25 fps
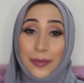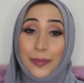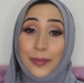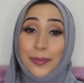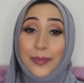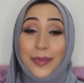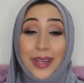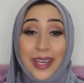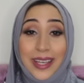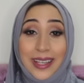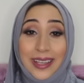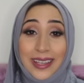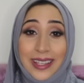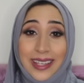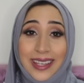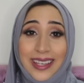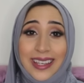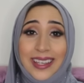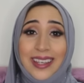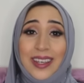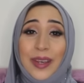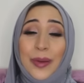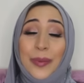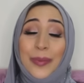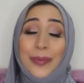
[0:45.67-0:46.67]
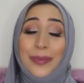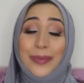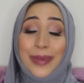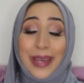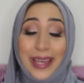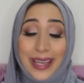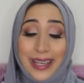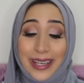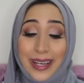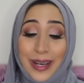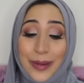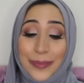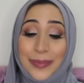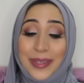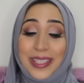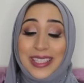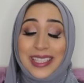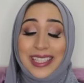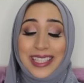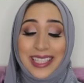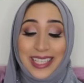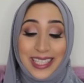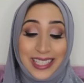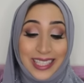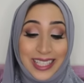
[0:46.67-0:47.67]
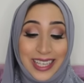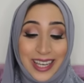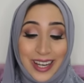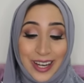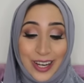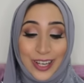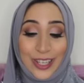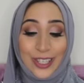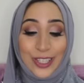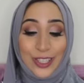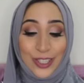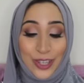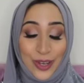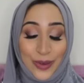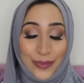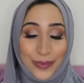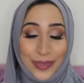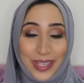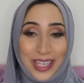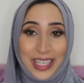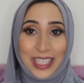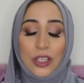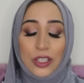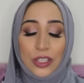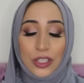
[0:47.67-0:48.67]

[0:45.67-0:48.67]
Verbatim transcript: mainly makeup and skincare shopping.